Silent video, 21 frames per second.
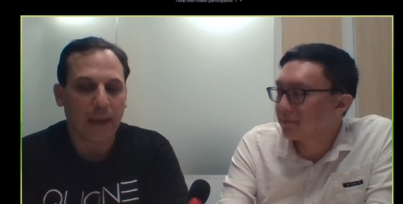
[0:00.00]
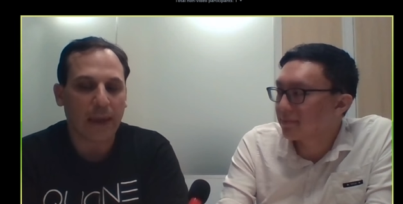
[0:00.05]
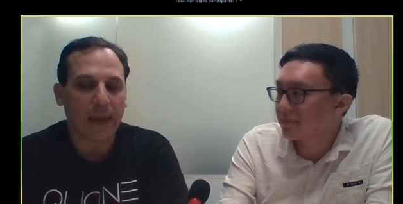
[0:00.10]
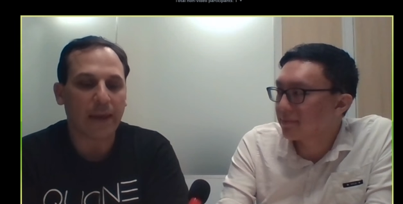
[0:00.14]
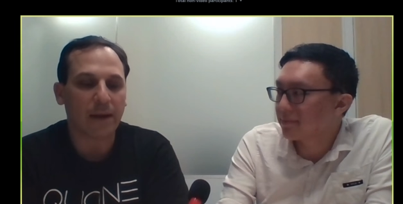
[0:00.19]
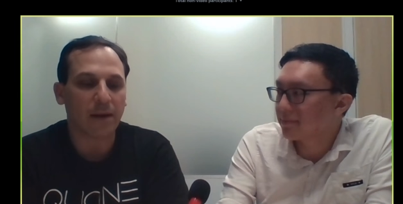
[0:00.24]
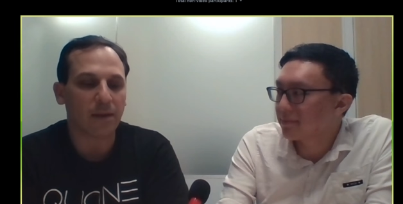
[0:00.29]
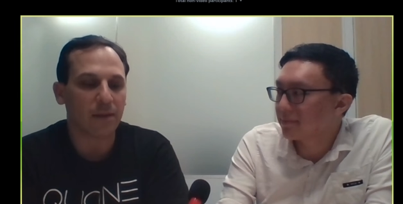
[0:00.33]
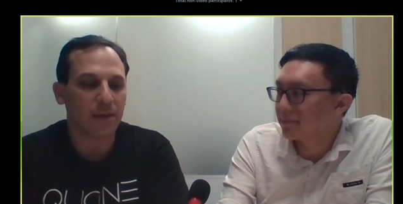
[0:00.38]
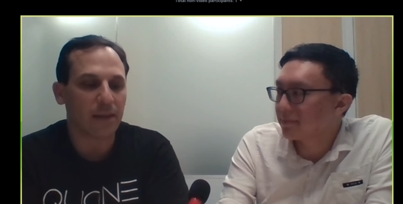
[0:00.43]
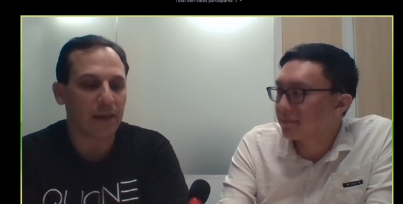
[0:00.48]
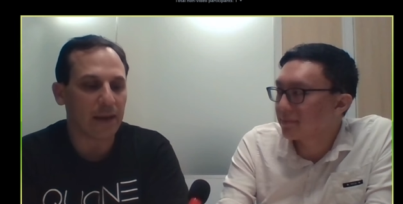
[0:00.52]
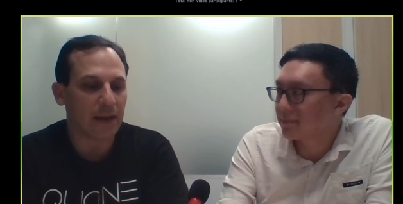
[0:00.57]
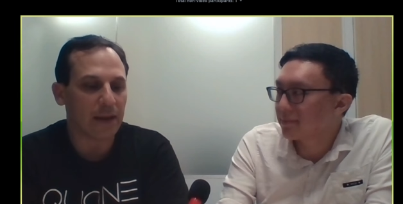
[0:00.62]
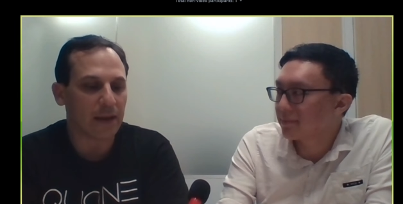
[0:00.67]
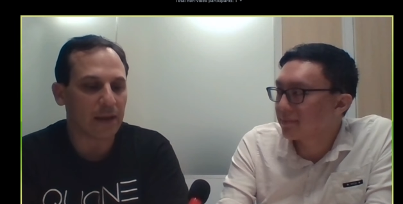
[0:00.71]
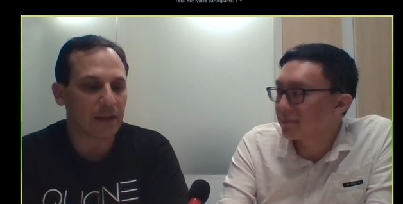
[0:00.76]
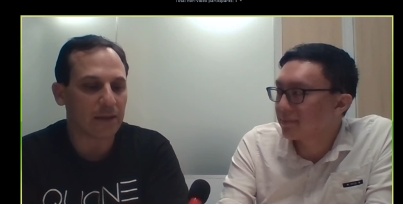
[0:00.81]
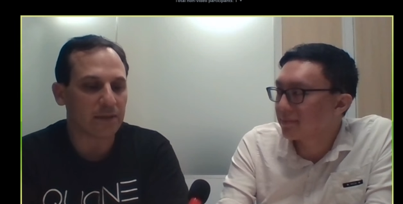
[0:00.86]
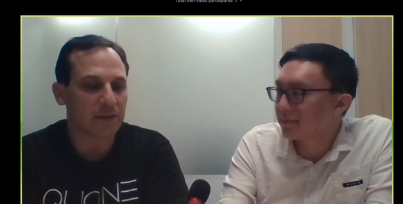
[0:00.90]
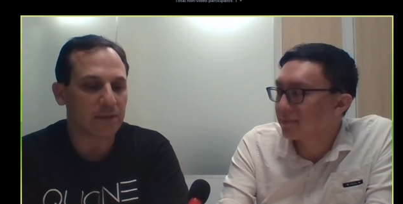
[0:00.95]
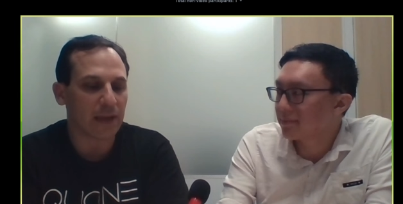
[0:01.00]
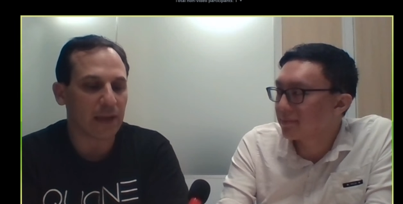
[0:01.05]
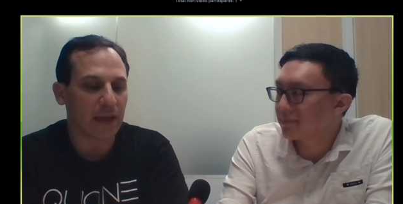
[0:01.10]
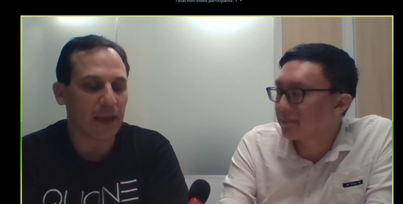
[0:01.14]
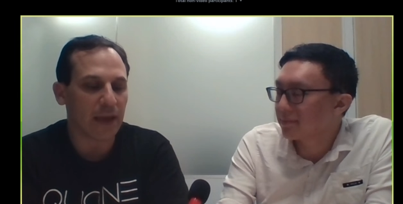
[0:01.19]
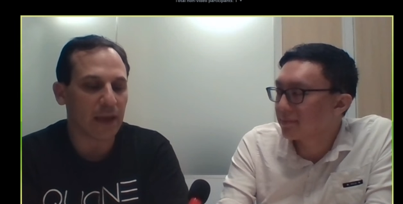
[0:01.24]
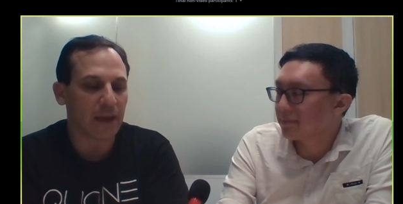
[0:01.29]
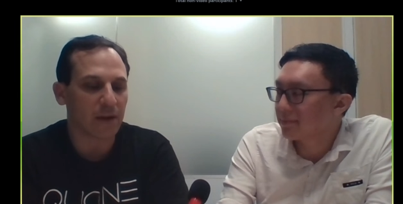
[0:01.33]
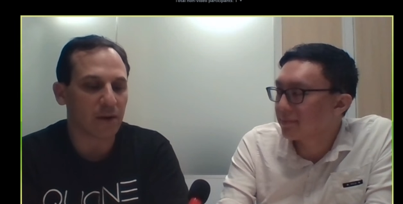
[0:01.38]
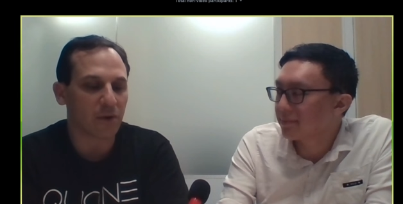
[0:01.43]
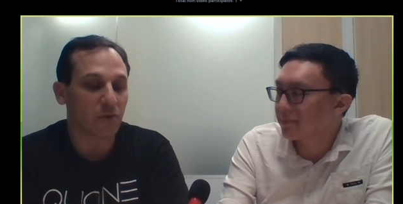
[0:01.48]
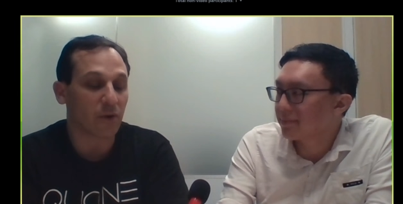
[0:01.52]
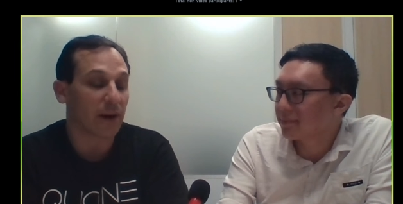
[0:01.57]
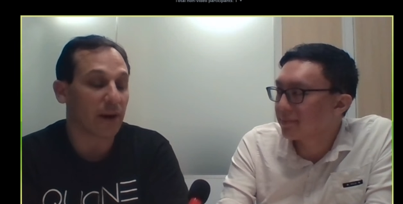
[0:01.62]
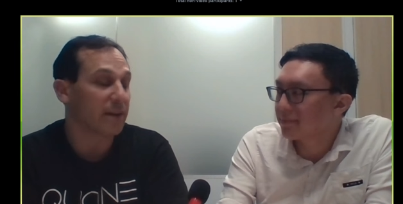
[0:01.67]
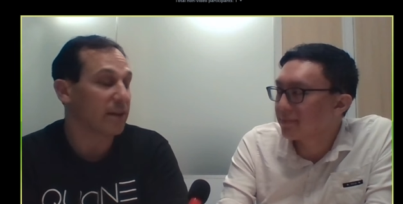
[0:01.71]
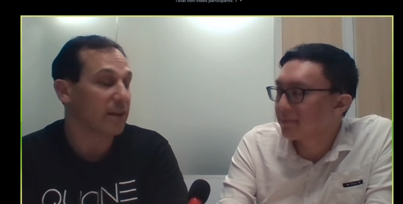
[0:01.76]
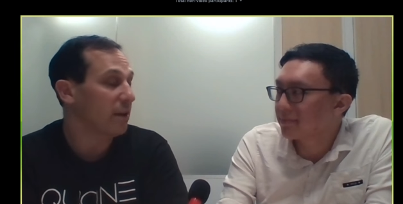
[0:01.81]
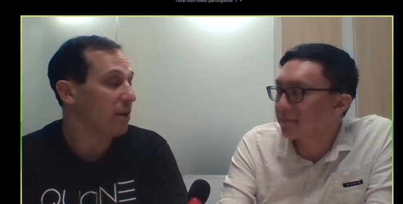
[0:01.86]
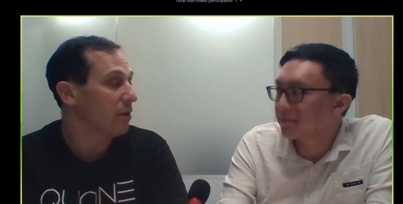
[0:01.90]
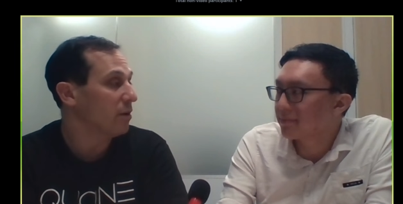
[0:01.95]
Speaker 1: analytics and
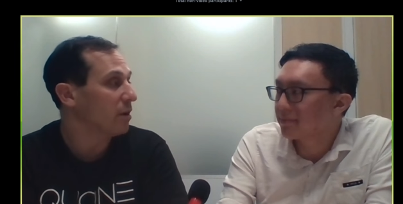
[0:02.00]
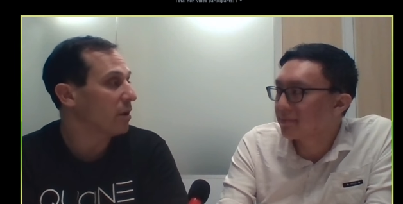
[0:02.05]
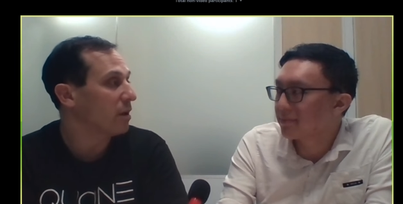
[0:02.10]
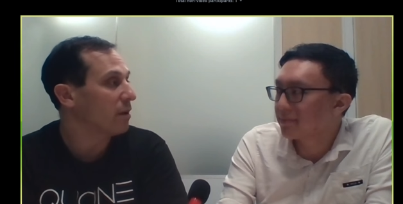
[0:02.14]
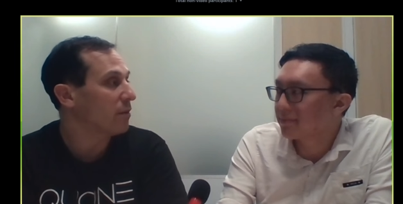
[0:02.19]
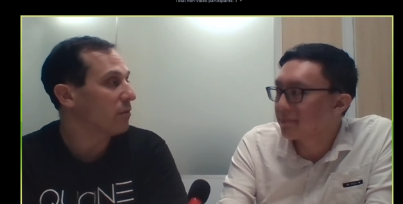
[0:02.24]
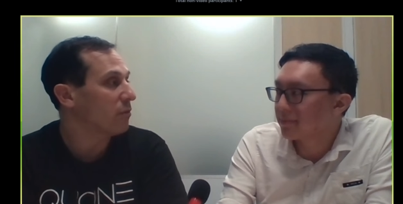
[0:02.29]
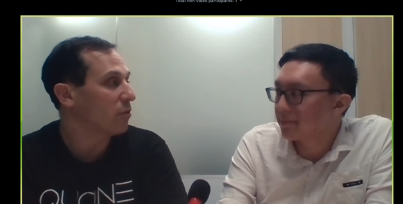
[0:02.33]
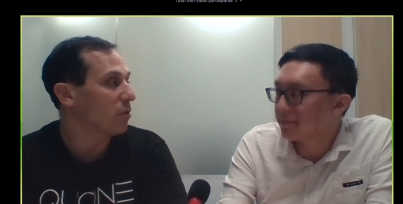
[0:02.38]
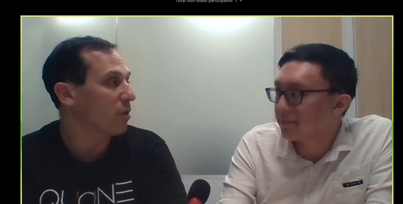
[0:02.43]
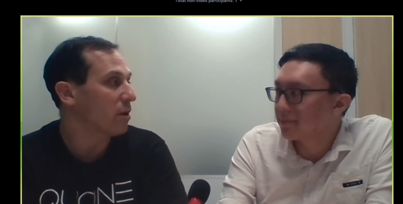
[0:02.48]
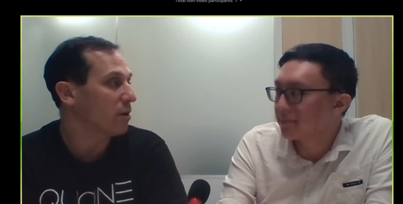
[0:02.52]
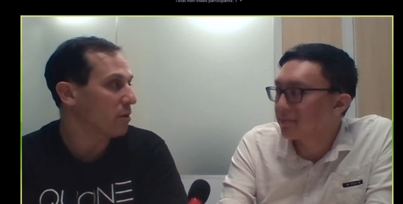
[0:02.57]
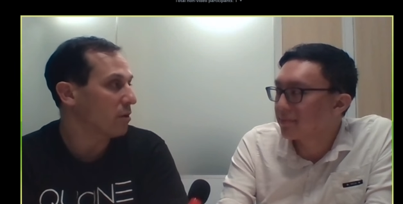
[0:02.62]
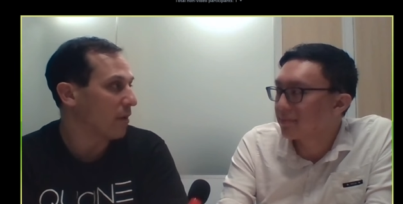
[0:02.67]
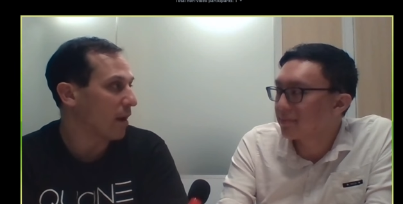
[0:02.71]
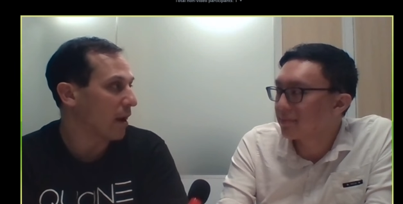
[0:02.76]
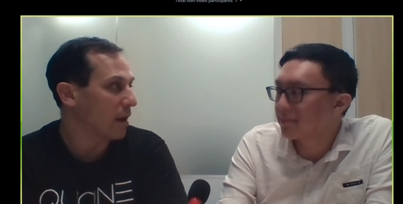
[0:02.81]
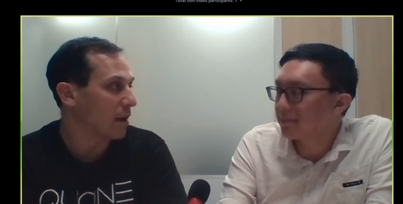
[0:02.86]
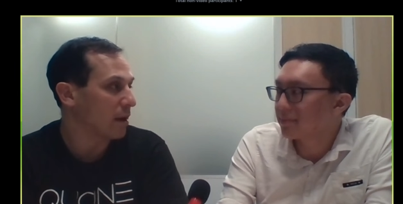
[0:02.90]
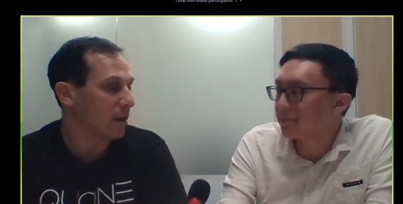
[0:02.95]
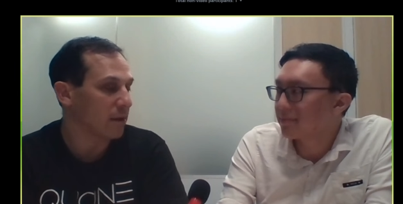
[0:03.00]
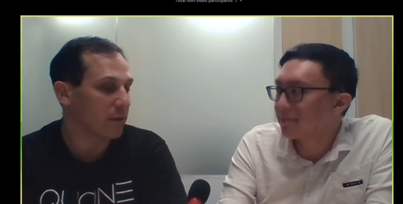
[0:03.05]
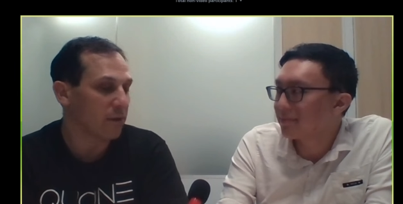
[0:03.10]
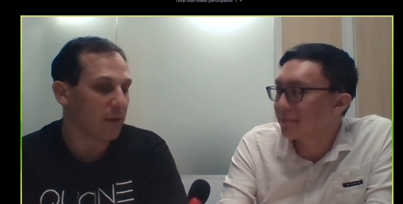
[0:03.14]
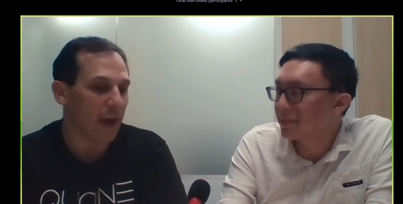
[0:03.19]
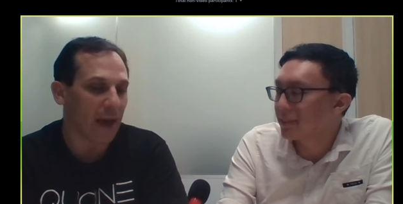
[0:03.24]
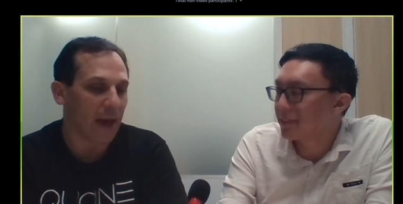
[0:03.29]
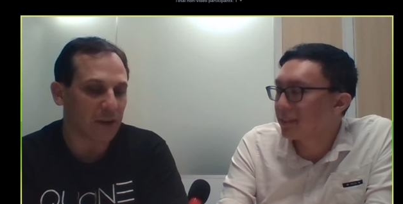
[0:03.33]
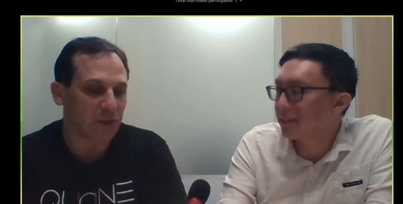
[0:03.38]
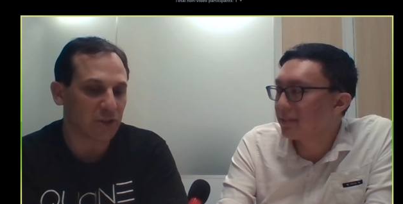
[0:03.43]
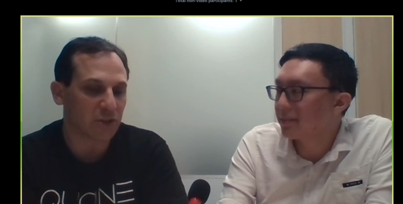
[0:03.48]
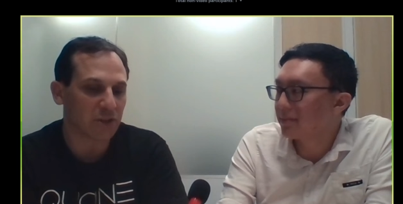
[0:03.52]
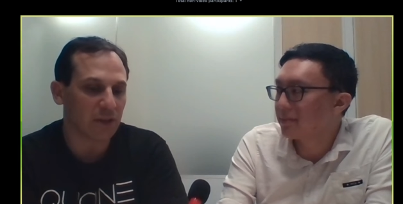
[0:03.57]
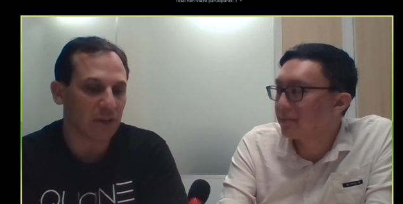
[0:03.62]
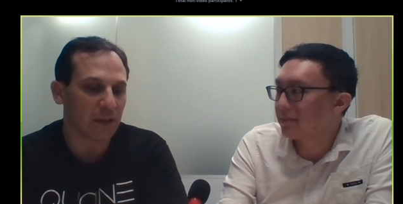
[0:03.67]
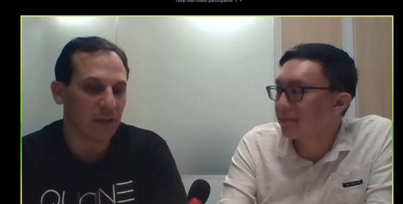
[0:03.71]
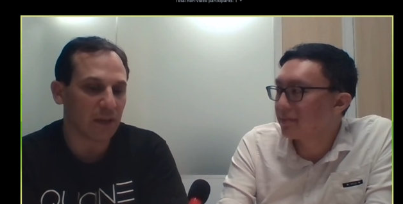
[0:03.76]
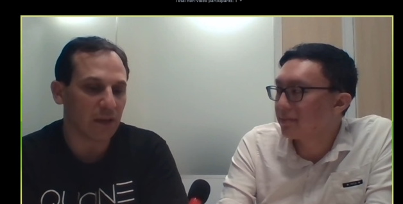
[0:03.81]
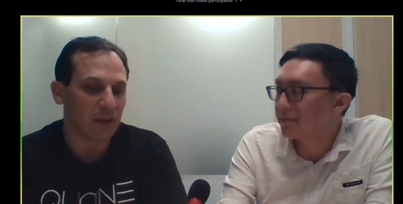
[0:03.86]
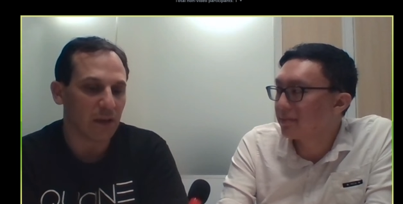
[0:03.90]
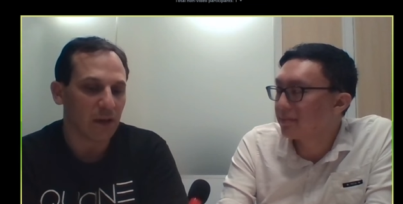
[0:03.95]
criteria for underwriting to
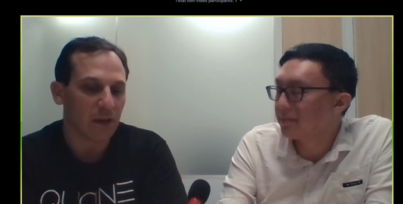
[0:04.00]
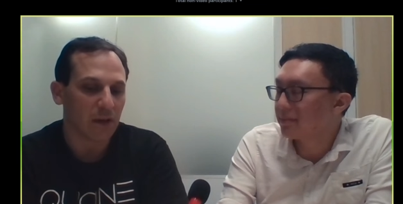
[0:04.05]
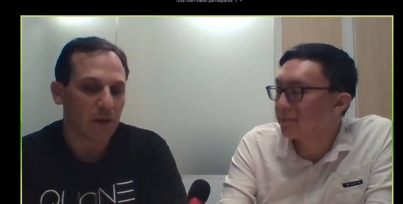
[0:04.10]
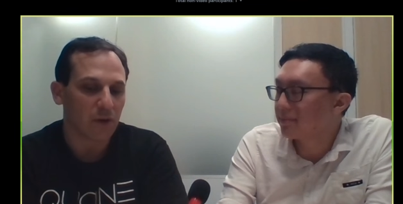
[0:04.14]
actually